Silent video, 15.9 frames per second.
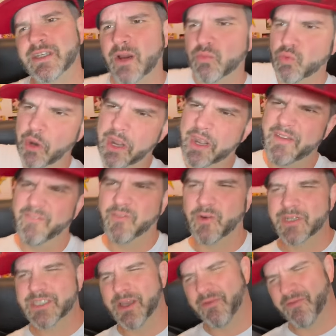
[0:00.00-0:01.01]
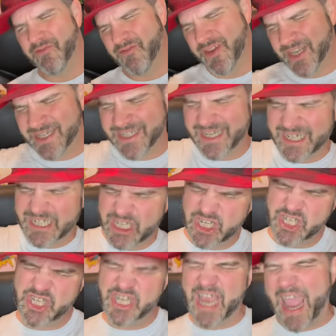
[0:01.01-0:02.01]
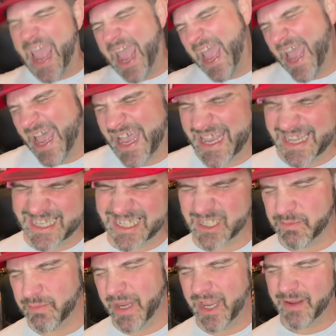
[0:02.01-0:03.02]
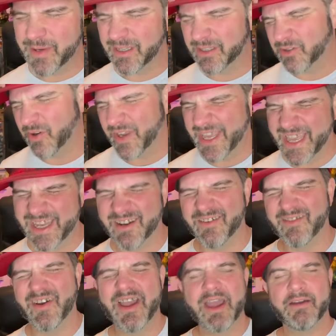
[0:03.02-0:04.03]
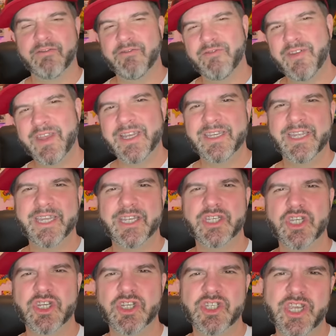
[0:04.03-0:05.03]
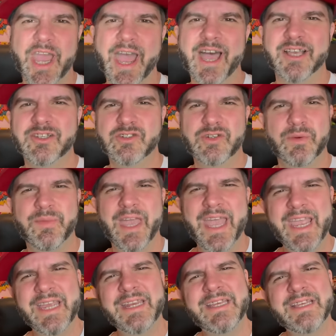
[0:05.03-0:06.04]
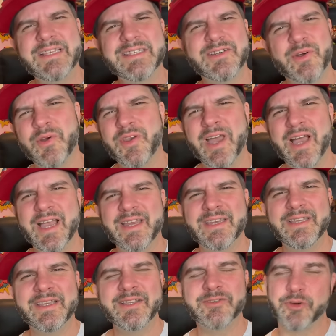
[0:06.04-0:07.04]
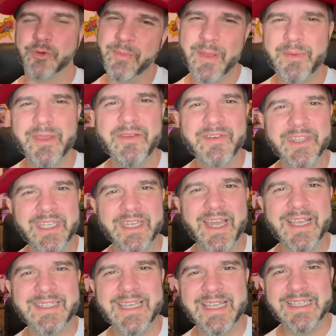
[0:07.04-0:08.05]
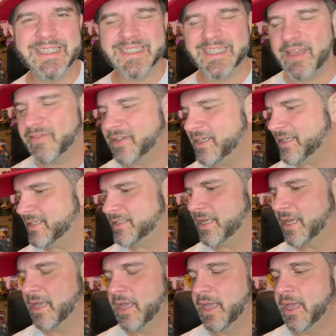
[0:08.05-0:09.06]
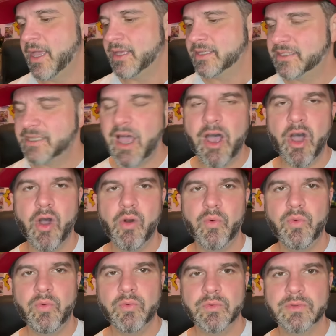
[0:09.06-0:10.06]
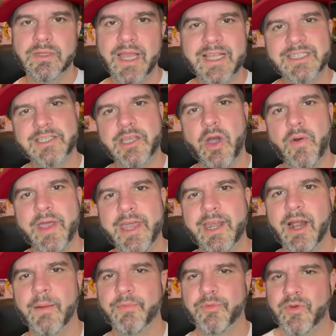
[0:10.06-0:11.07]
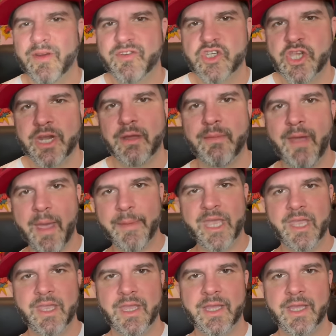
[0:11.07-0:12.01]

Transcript: I'm ready for some vintage jazz, baby. A little hit of vintage jazz from the 80s or 90s, or maybe even the 1970s. So let's go hit up Thrift Shitty, baby.